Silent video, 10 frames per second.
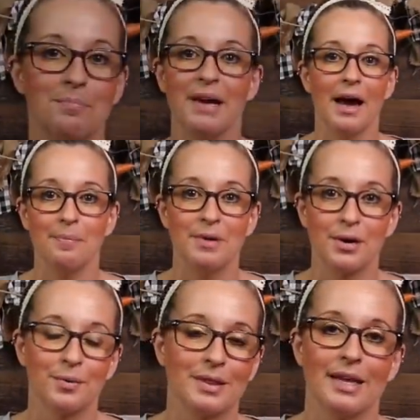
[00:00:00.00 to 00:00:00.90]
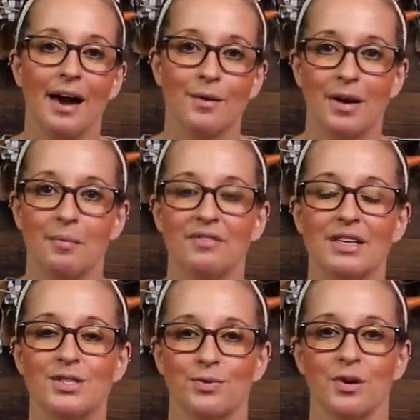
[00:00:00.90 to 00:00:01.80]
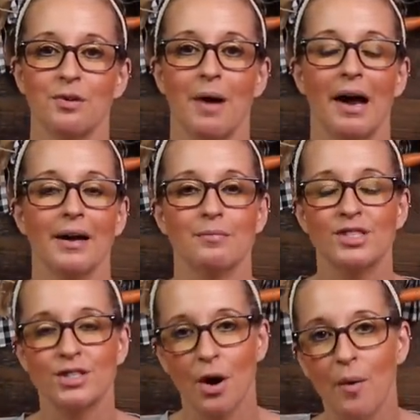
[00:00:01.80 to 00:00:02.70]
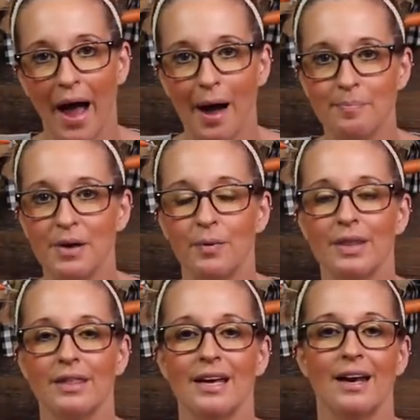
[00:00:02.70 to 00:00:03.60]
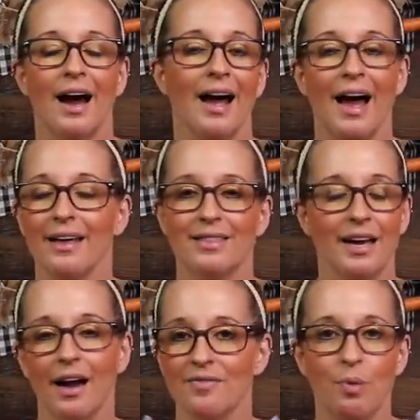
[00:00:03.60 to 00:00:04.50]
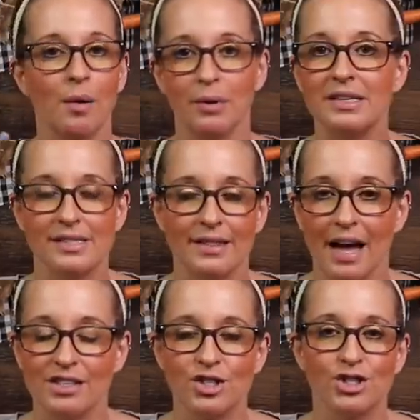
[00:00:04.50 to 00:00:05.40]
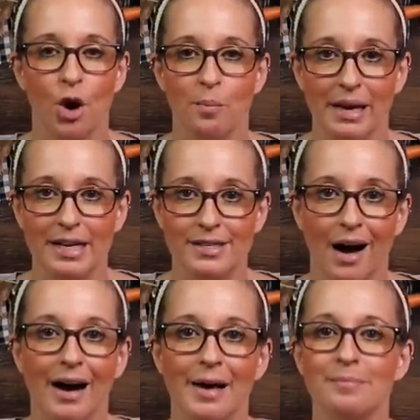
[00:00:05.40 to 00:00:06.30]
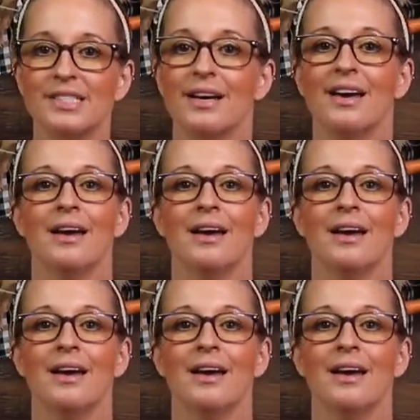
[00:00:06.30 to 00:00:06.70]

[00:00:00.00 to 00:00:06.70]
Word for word: be happier with the outcome of this room. I am so happy with it. I, I think I've probably said that so many times.